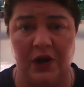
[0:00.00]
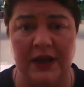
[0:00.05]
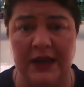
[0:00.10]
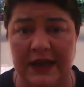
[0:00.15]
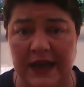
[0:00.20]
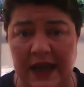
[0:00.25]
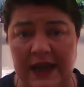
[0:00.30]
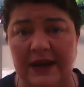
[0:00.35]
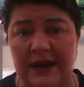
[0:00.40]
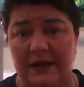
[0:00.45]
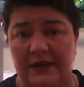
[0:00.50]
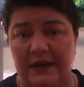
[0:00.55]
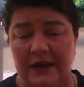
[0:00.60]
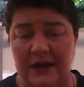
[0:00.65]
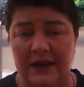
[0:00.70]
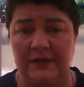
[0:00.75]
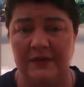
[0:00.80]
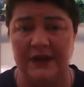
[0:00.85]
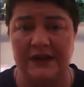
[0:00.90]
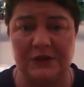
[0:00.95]
I get it.
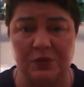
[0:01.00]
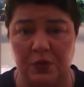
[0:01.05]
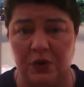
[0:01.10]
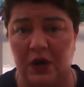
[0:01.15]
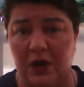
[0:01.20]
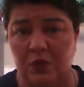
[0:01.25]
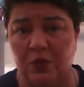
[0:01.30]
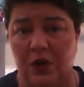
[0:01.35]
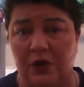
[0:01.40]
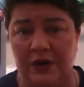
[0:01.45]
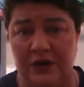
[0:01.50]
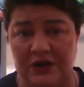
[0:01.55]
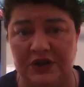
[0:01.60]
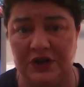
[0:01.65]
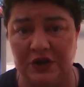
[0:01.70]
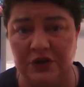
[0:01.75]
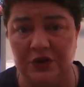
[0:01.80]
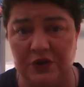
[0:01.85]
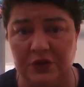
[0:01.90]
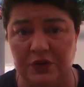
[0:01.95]
That's what I wanted
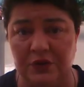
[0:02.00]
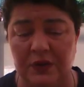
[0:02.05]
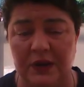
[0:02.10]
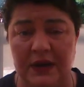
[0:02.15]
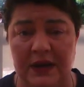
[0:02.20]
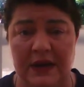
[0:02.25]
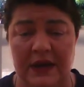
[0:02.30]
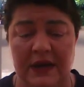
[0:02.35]
too.